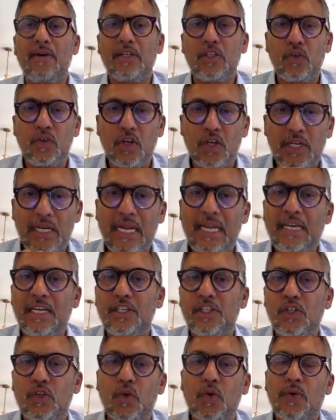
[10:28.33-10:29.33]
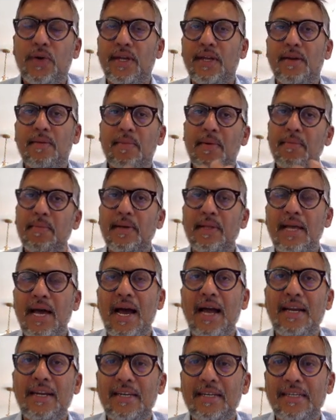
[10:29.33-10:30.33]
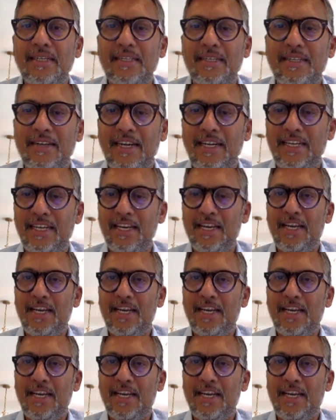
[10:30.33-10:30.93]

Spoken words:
So you're telling a story. Remember that, right?